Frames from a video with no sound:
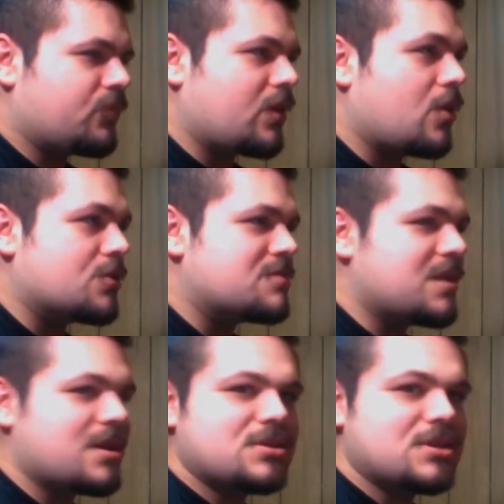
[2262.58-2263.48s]
Oh,
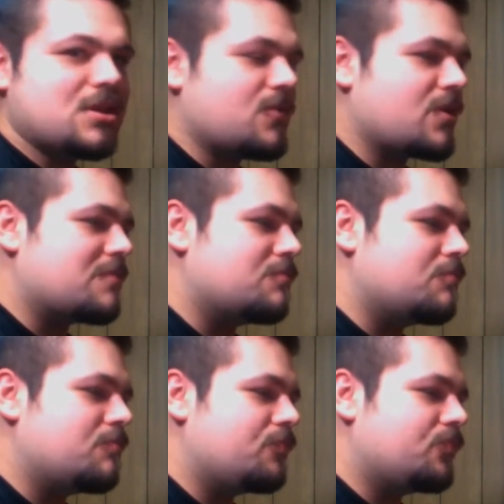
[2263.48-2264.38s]
somebody go steal fucking.
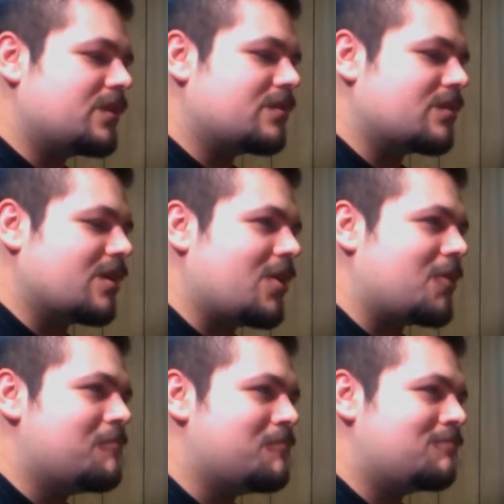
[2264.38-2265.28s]
Oh,
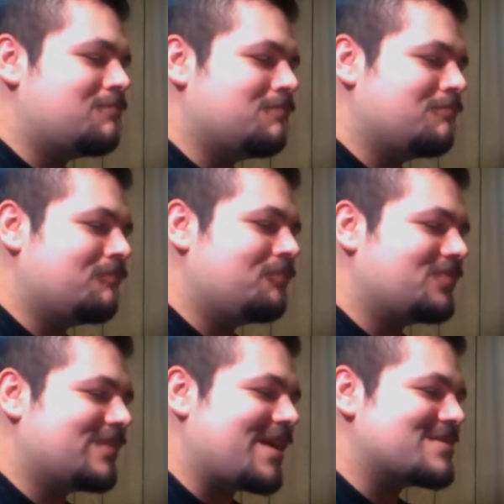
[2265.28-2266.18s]

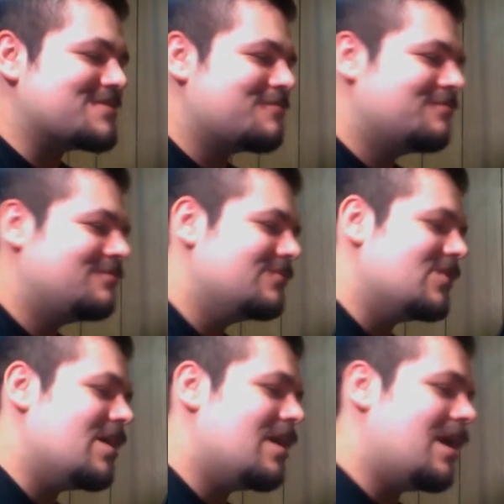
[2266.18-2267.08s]
thanks.
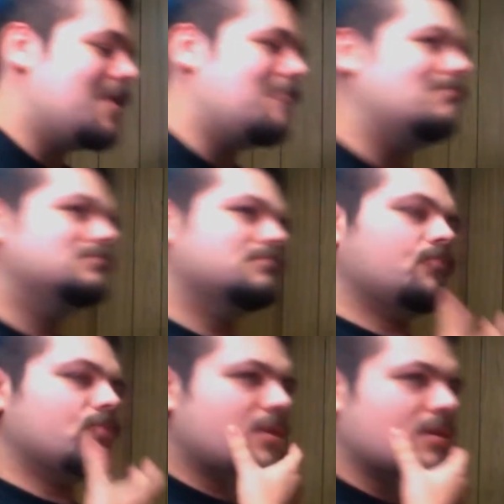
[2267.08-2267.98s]
So
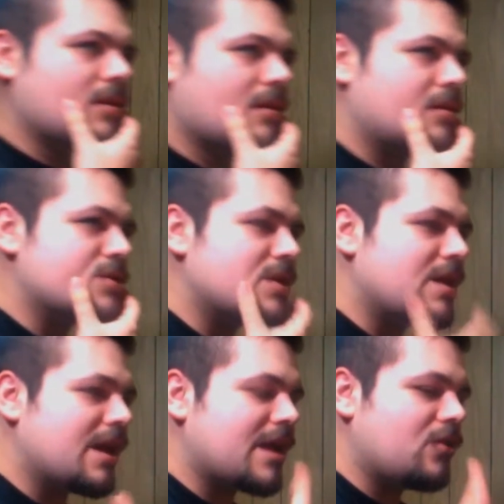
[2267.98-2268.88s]
they
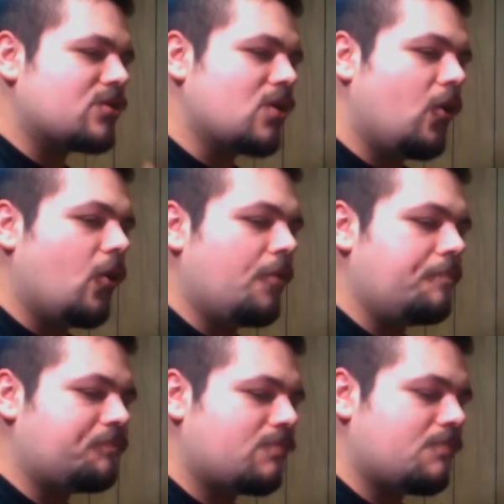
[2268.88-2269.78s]
get out of the hole,
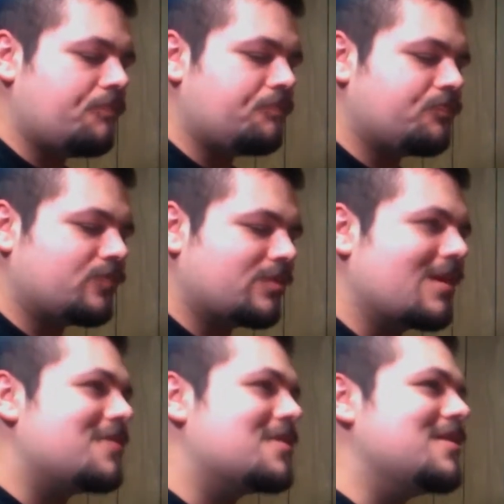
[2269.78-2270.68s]

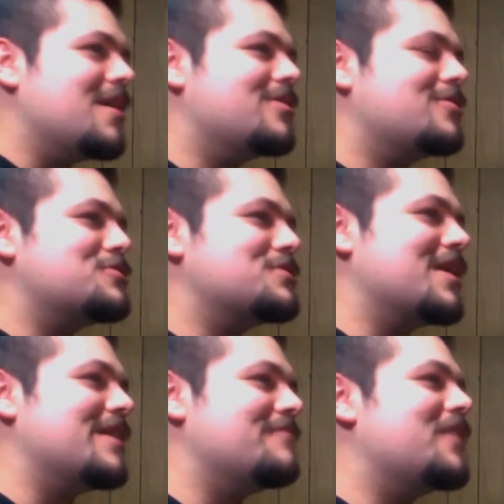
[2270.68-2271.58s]
and then in the end they're just
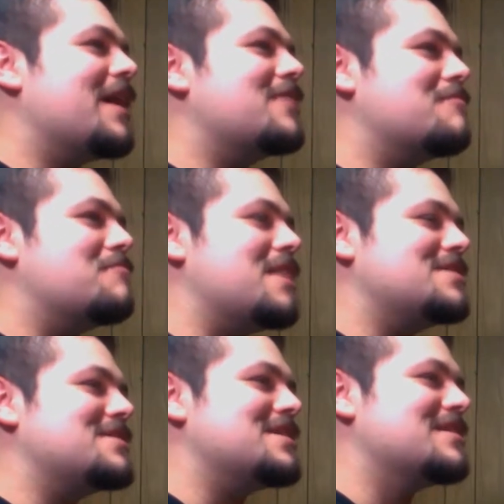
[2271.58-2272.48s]
like they have that
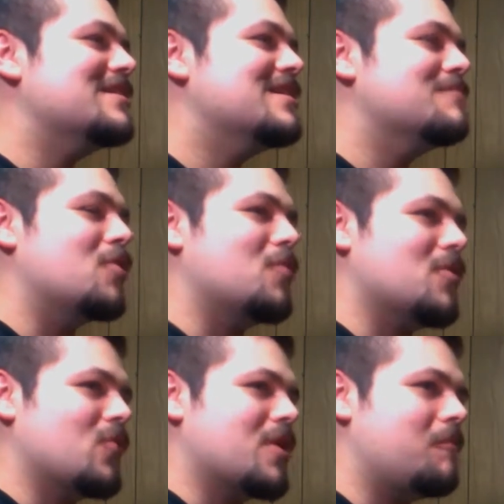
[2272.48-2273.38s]
amazing
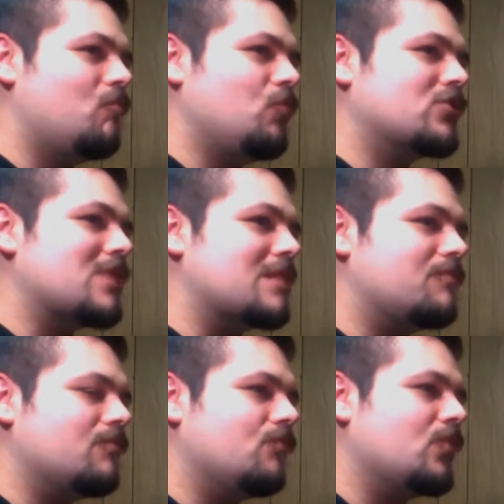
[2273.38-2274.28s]
moment where there's like,
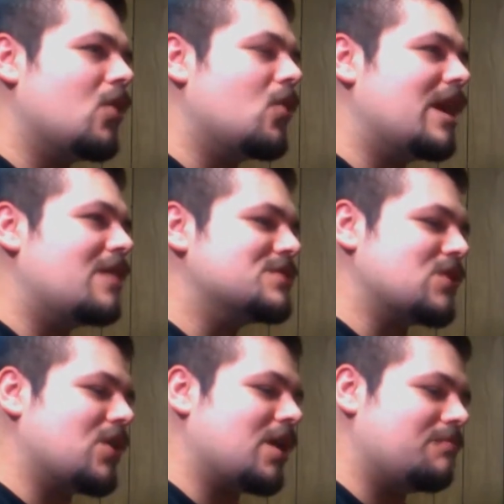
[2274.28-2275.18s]
oh, our house is
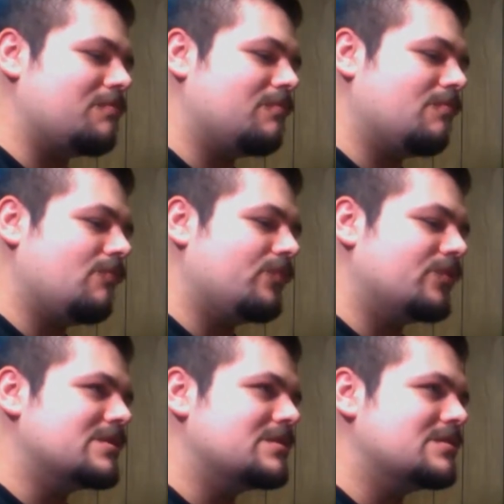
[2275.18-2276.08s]
gone.
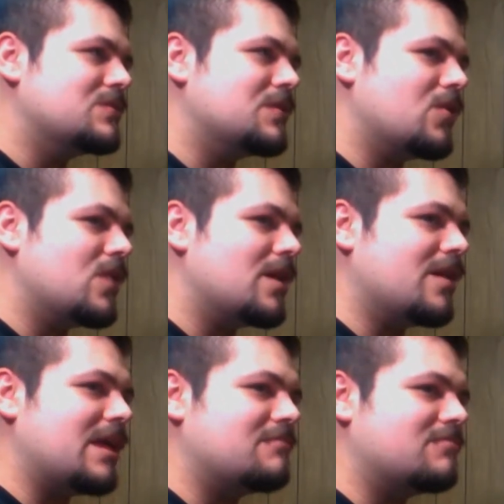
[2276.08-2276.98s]
So want to go get
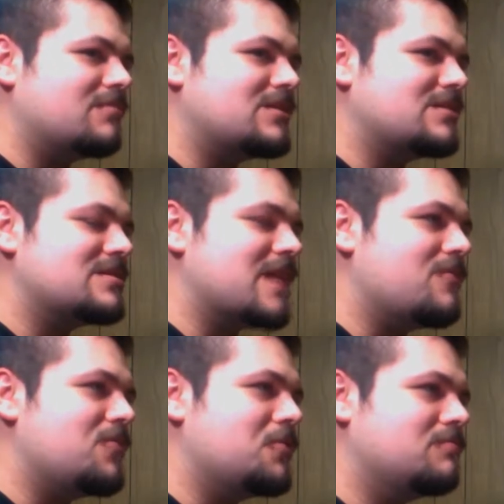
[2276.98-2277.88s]
like Thai
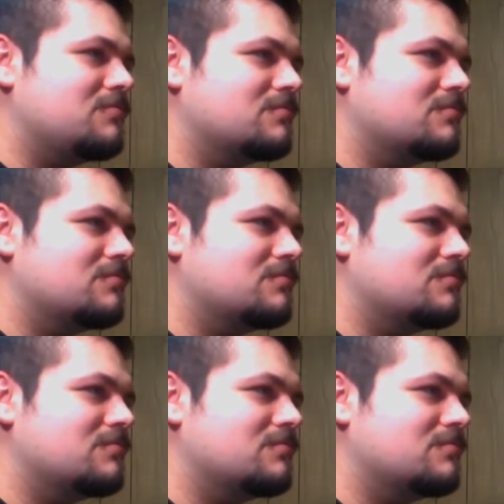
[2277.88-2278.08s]
food?